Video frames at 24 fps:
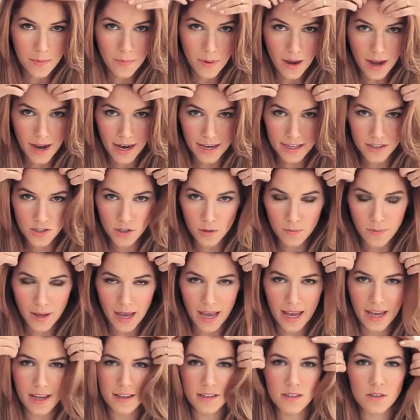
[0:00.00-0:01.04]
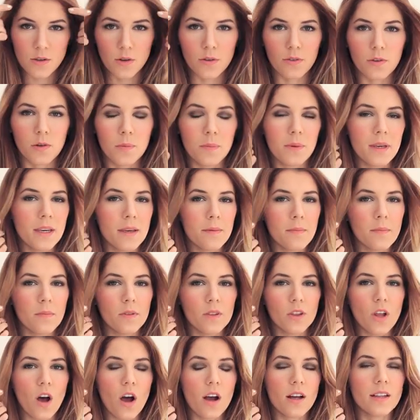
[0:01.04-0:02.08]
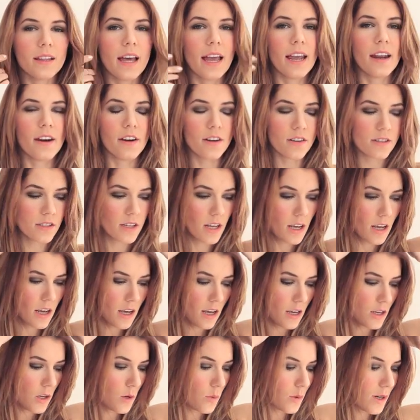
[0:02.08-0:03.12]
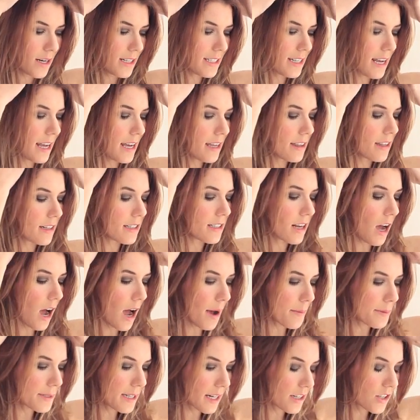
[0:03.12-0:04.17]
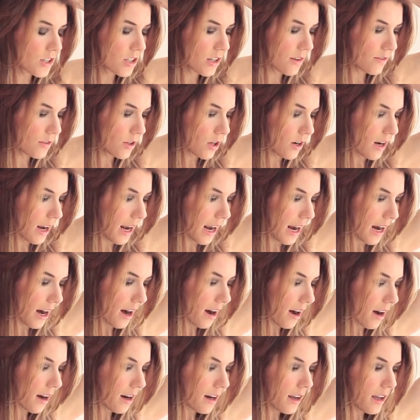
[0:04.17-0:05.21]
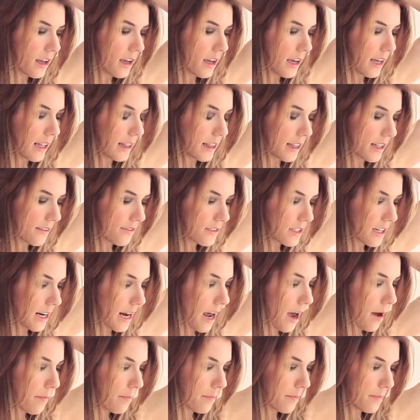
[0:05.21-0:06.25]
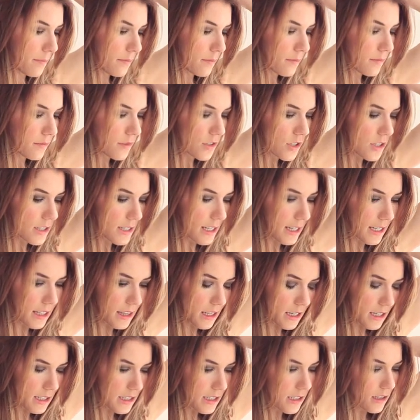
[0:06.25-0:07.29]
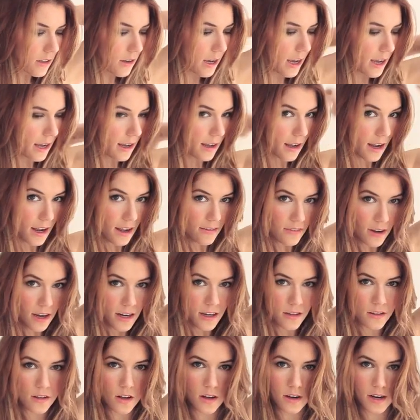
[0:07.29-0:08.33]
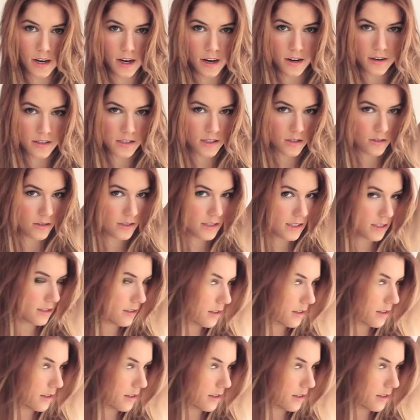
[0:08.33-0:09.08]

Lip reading: behind your bangs, or for me, long layers, you want to take the top section of your hair and lift it up, just like this, okay? I have kind of long hair, so it's